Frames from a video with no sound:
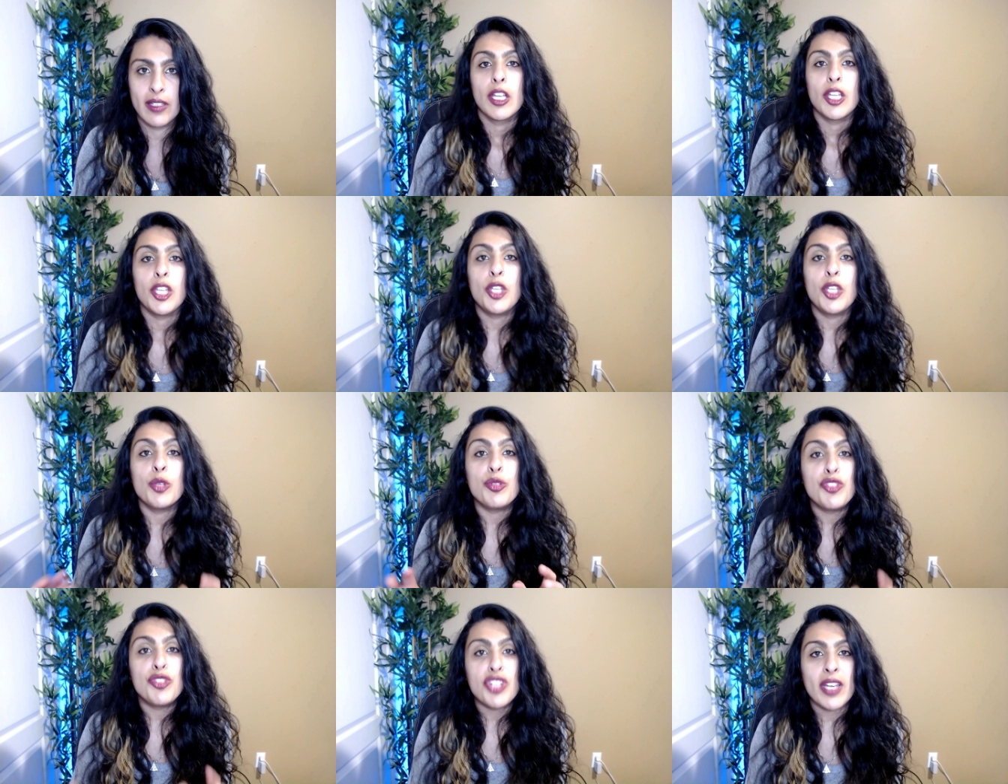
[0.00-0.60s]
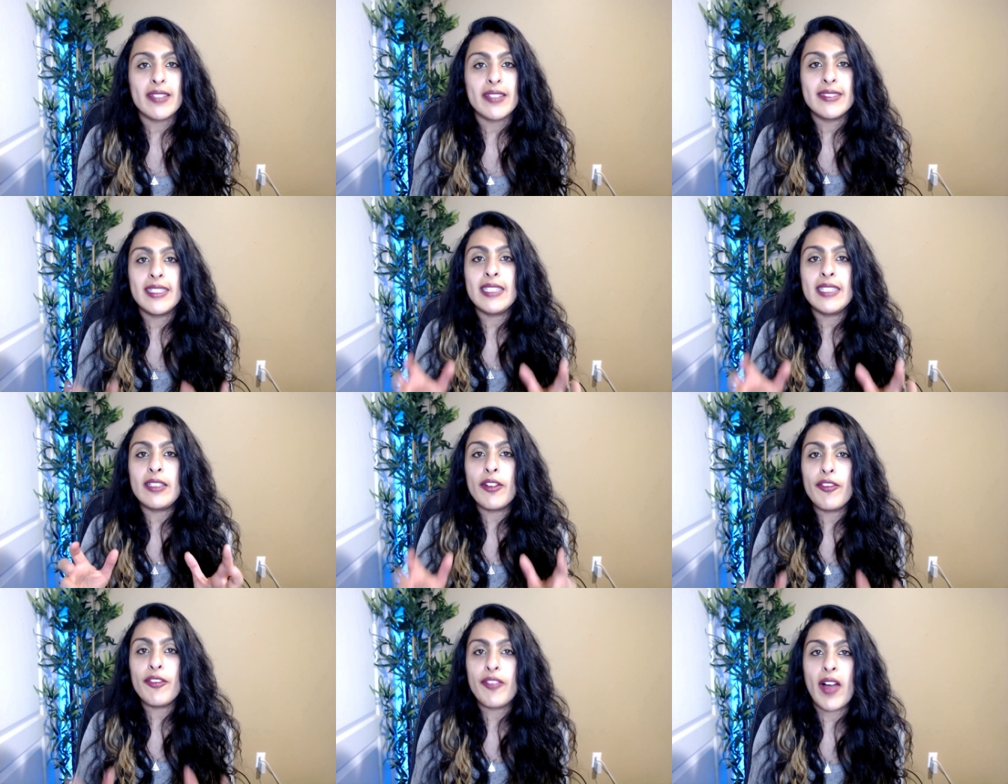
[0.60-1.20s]
You just need
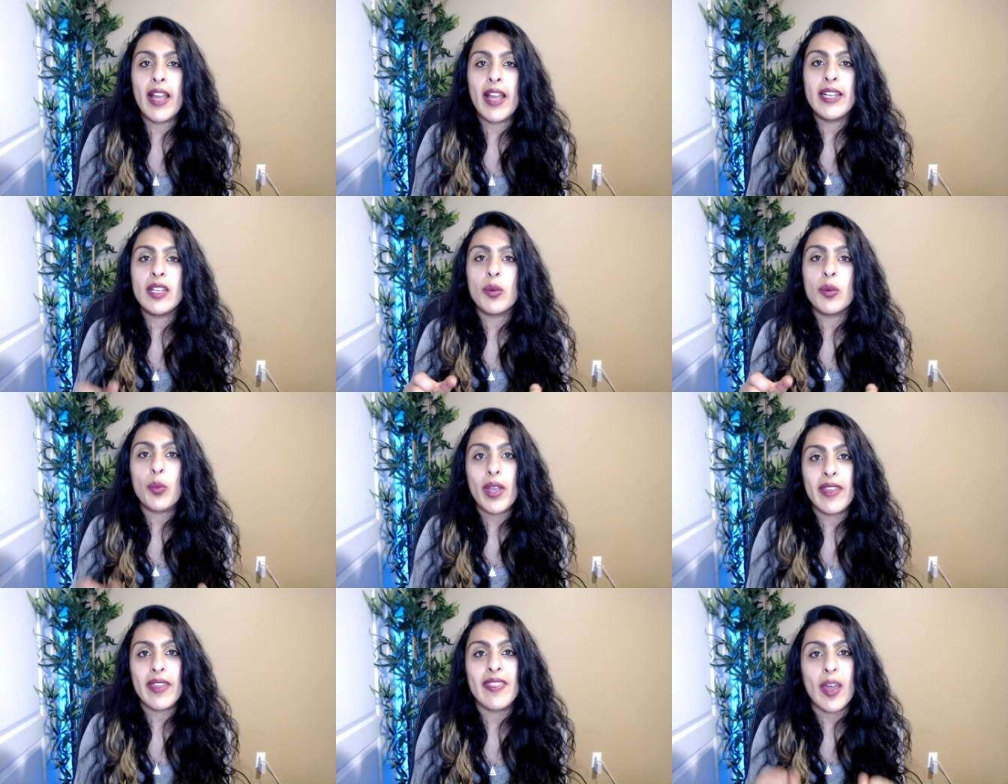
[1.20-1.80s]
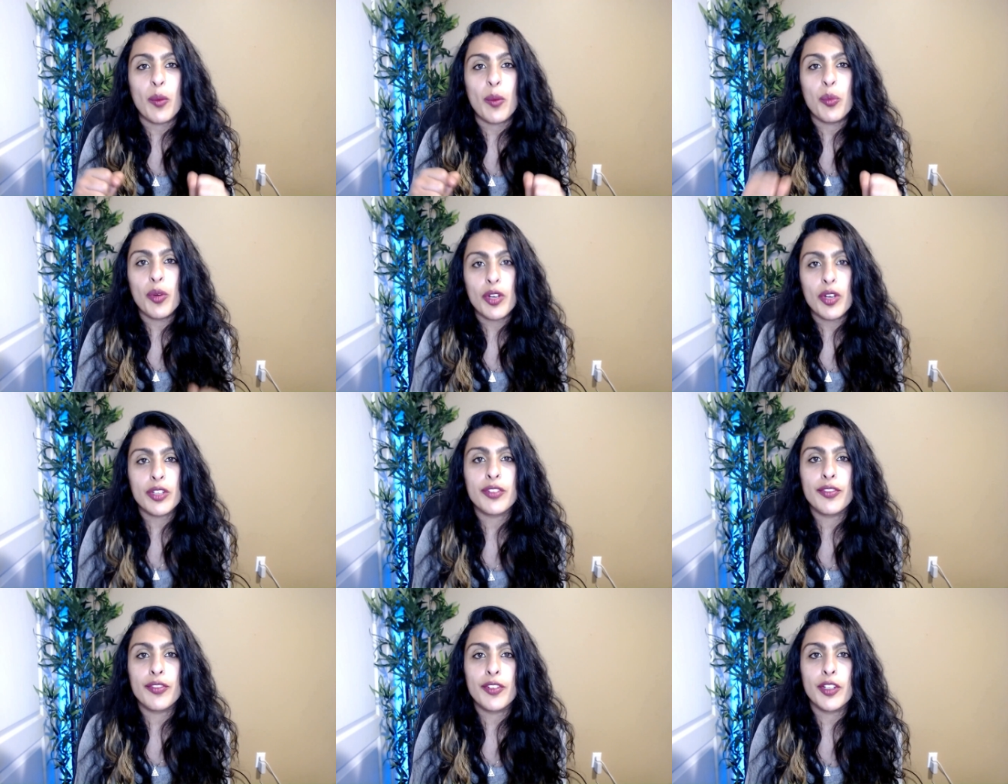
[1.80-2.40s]
to find a way that works
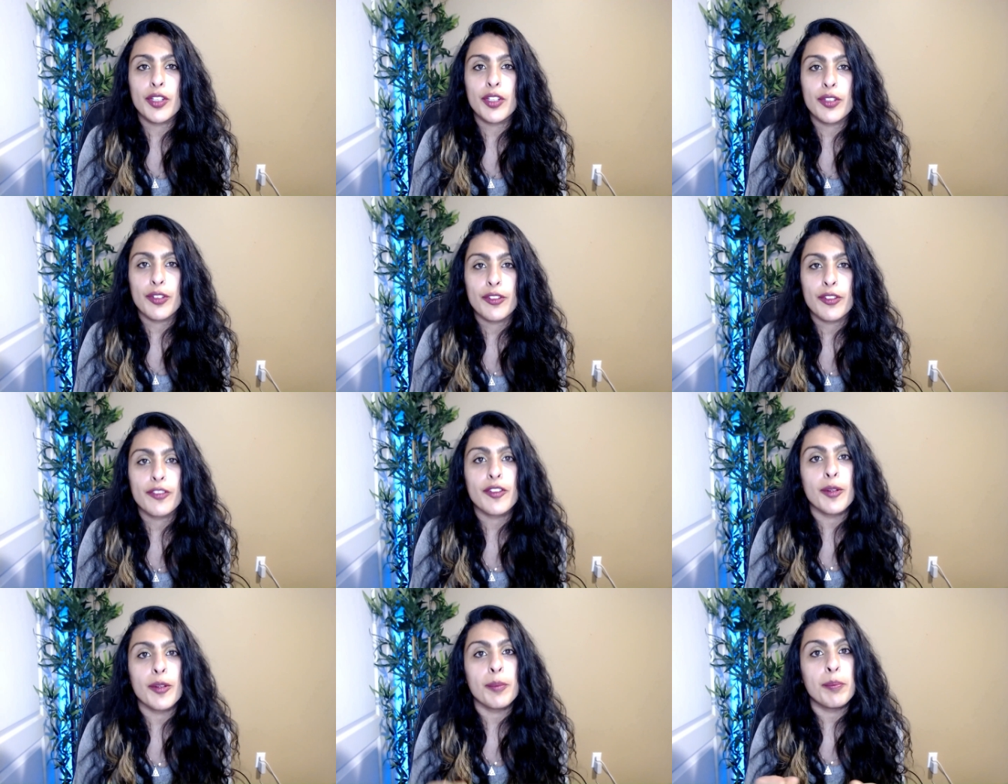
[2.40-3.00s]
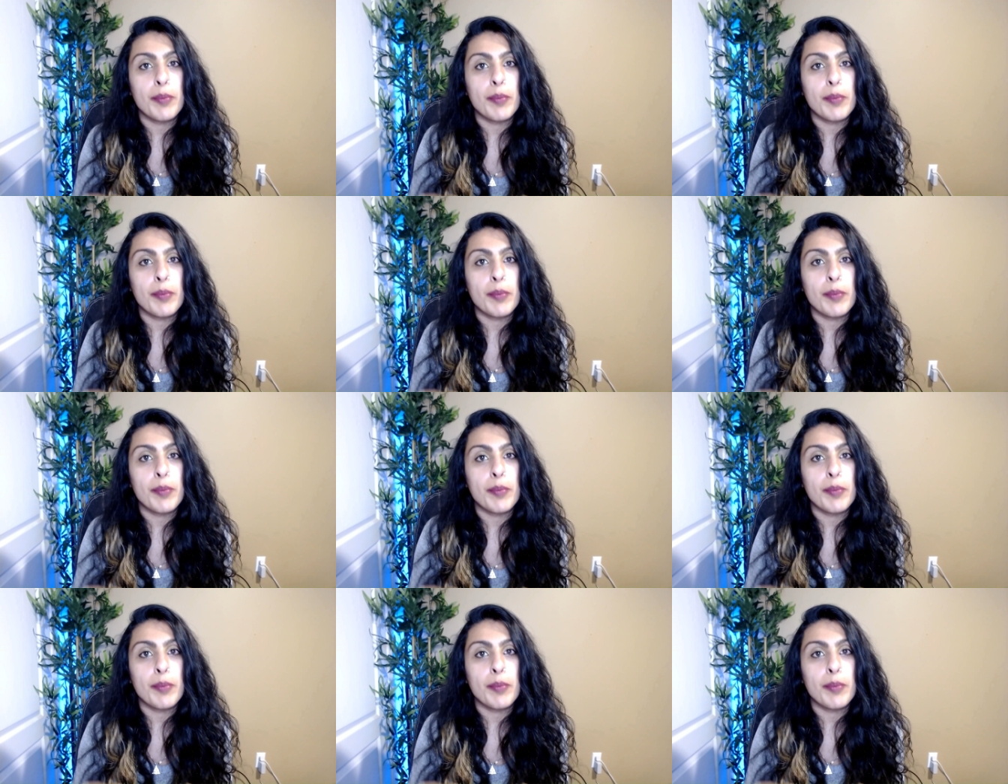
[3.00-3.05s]
for you for